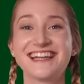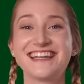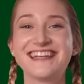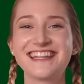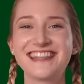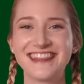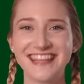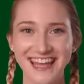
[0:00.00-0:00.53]

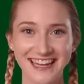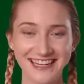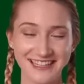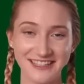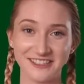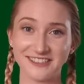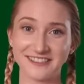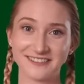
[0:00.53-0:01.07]

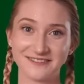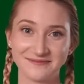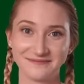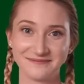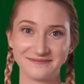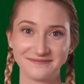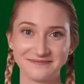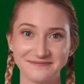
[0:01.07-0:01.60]
Nathaniel.
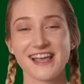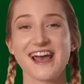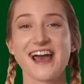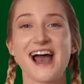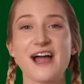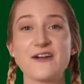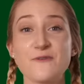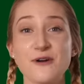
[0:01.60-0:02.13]

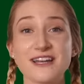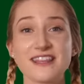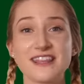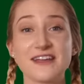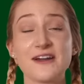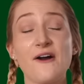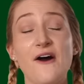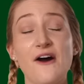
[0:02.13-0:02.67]
I want to
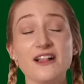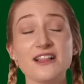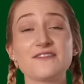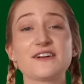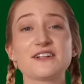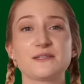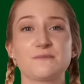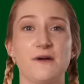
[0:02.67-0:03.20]
thank all of
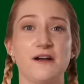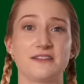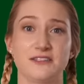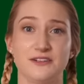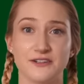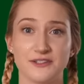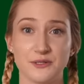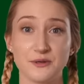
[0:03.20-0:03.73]
our
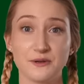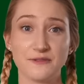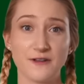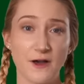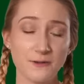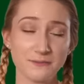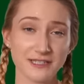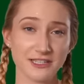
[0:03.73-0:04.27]
sponsors who have
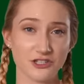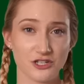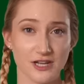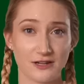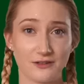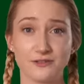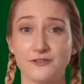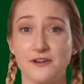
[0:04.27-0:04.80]
helped this
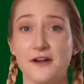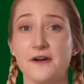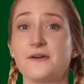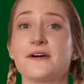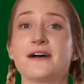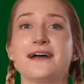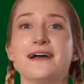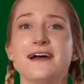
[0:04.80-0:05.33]
channel grow.
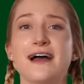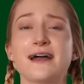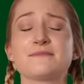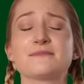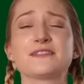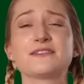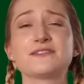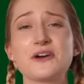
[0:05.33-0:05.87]
I'm
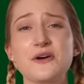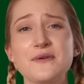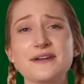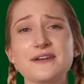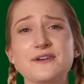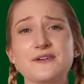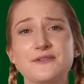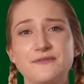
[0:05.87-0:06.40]
so
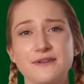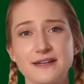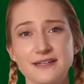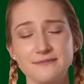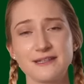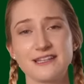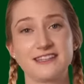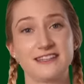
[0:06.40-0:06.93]

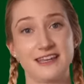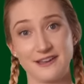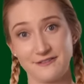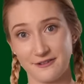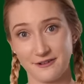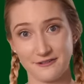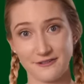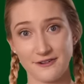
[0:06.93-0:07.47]
incredibly
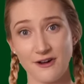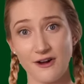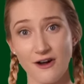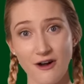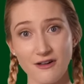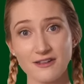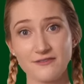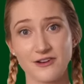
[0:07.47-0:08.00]
thankful for
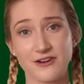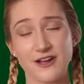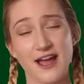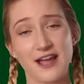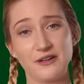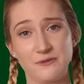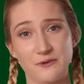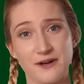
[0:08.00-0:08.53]
all of your
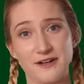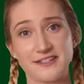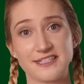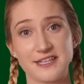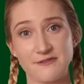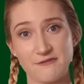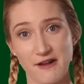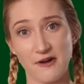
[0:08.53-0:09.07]
kind words
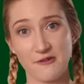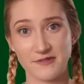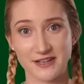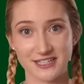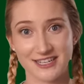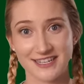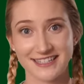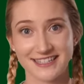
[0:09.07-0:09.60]
and well
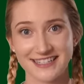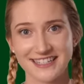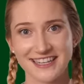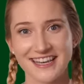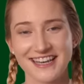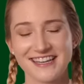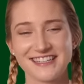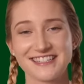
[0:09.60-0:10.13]
wishes.
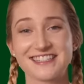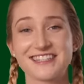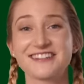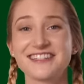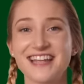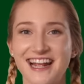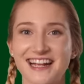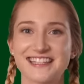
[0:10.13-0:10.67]
Till
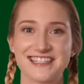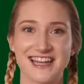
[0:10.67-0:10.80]
next